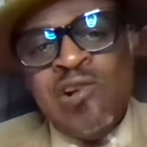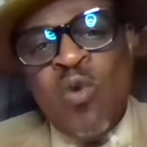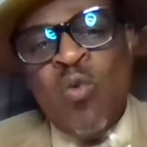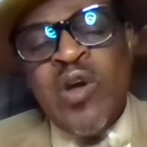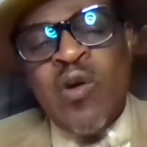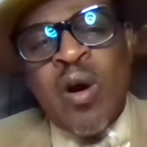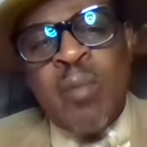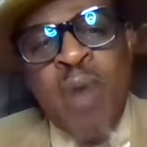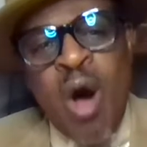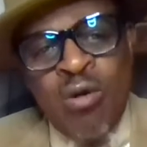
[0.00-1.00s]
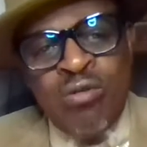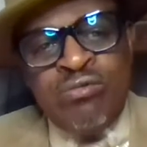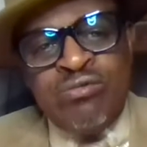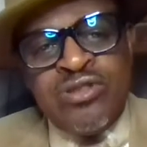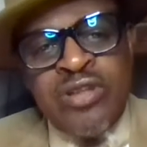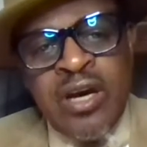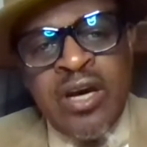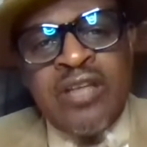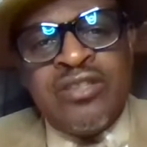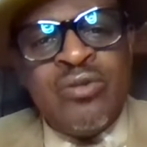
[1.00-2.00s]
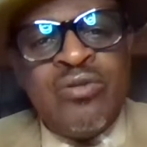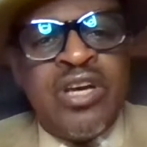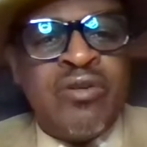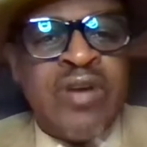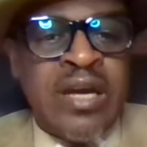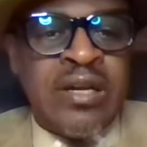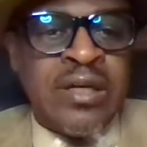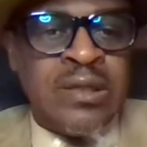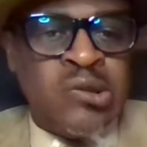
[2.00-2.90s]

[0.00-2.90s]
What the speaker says: We are opposed to the Creator.